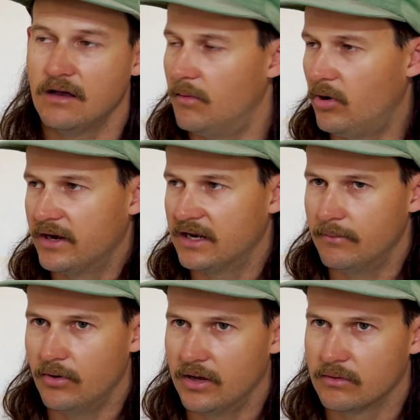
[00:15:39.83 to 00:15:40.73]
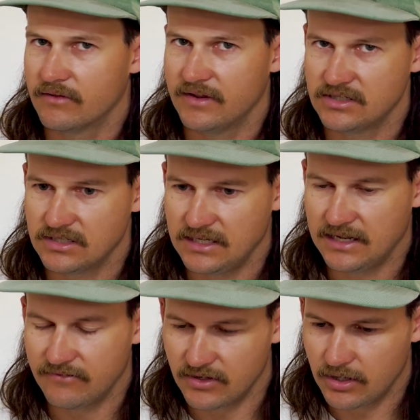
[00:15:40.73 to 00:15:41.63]
I might end up buying one eventually. You
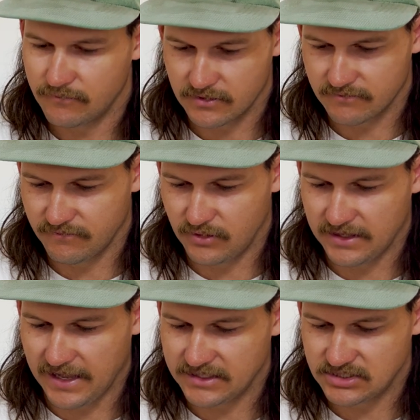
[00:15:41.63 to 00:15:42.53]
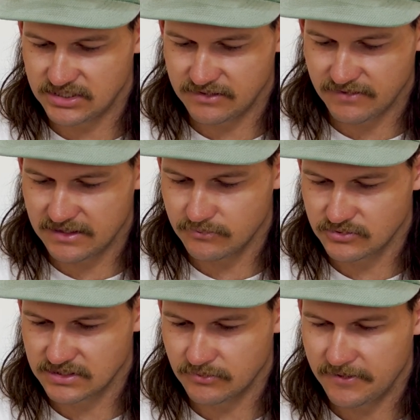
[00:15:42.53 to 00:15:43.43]
never know if I can find a HG available
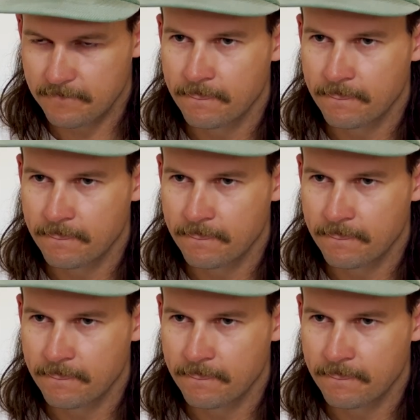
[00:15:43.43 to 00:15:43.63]
somewhere.